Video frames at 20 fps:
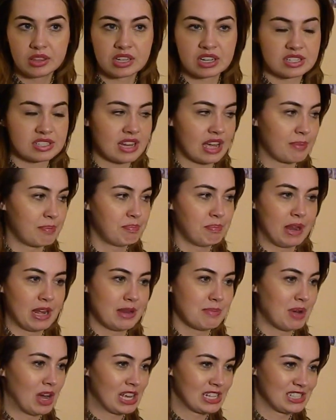There's not many
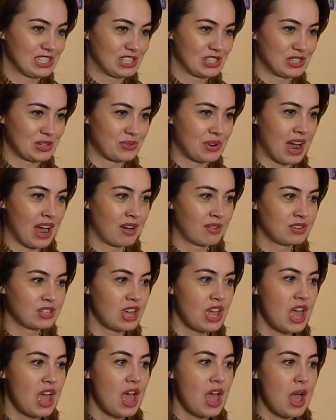Bosnians around,
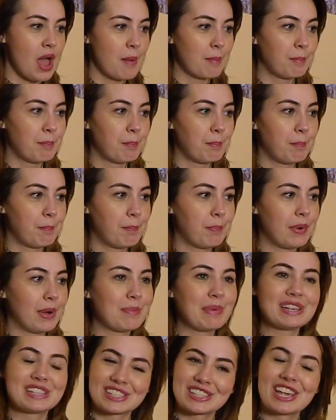but
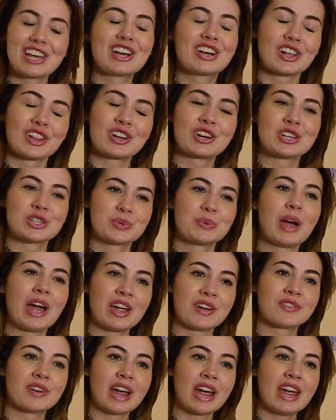my skin color is
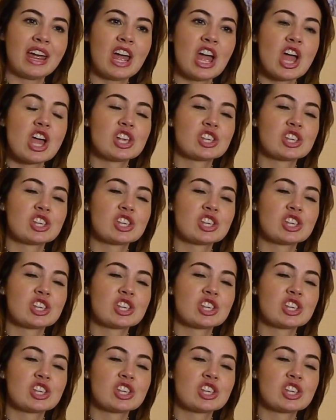white, right?